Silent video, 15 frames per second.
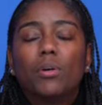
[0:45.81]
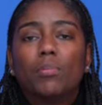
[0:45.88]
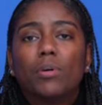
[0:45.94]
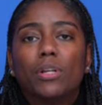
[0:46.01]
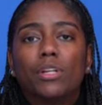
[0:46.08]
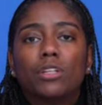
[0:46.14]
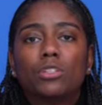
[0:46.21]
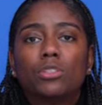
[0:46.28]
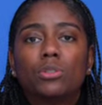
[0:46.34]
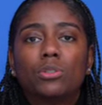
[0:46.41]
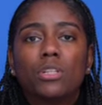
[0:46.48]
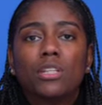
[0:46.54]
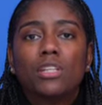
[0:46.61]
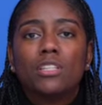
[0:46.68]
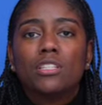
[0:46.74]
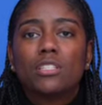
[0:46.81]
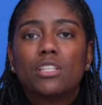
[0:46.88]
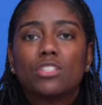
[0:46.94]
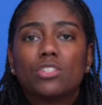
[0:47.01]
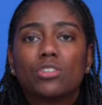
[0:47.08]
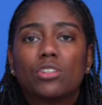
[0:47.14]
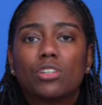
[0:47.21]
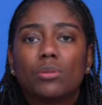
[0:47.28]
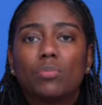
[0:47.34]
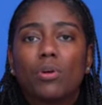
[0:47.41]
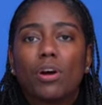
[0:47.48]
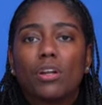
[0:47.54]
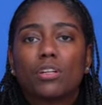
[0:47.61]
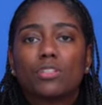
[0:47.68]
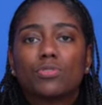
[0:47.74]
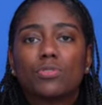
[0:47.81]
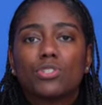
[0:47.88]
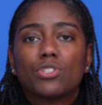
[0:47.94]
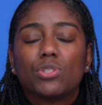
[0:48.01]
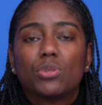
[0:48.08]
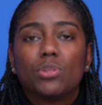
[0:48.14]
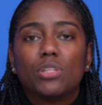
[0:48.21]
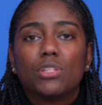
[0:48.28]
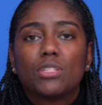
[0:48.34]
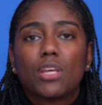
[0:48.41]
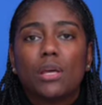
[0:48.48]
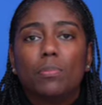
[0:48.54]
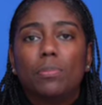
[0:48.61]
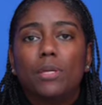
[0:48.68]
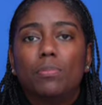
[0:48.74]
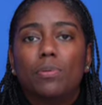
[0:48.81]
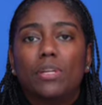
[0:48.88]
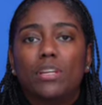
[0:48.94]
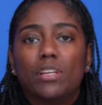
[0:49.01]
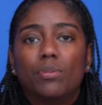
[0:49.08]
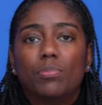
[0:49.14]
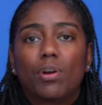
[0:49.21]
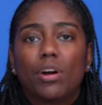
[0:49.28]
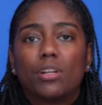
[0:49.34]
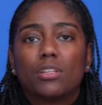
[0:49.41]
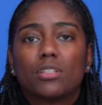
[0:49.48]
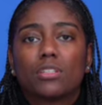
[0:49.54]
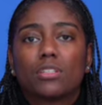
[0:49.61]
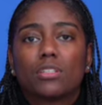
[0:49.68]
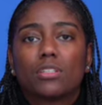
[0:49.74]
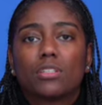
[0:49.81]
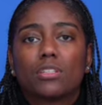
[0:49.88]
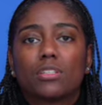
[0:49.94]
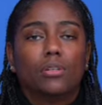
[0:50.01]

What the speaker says: but including essential good products for students and PPE products.